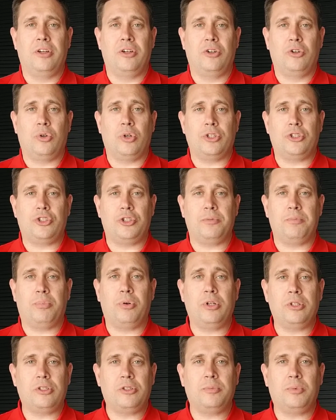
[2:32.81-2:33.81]
Christian
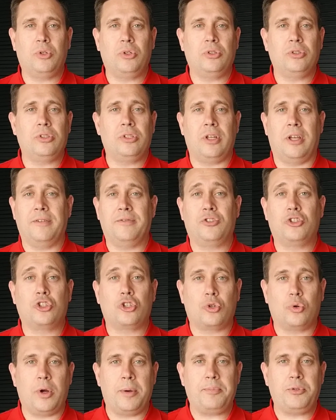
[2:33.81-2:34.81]
principles, of
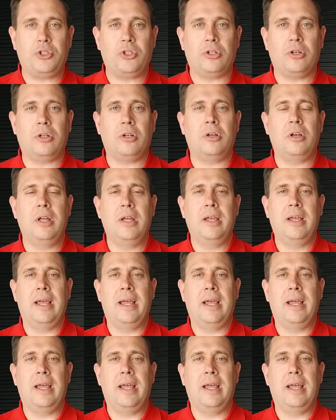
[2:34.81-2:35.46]
Scripture,